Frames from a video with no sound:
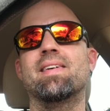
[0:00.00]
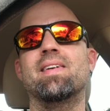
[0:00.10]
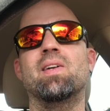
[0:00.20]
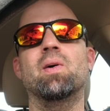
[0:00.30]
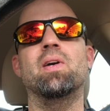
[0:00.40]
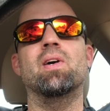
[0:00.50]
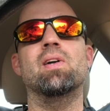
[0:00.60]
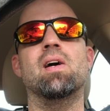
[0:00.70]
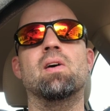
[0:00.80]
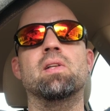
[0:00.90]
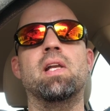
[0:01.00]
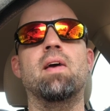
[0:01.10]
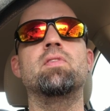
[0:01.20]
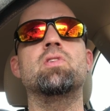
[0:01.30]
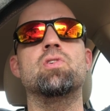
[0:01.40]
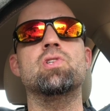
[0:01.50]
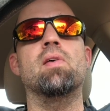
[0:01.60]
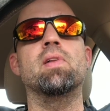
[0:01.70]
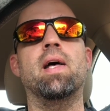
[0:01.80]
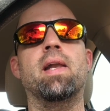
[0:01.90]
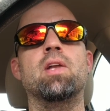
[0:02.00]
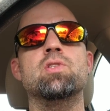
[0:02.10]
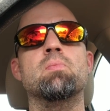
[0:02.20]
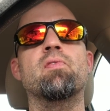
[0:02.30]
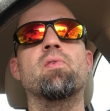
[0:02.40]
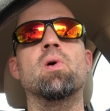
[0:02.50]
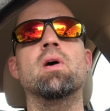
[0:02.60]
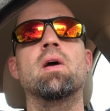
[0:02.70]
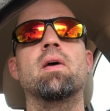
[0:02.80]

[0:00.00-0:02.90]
you heard a Harley Davidson shovel head engine before.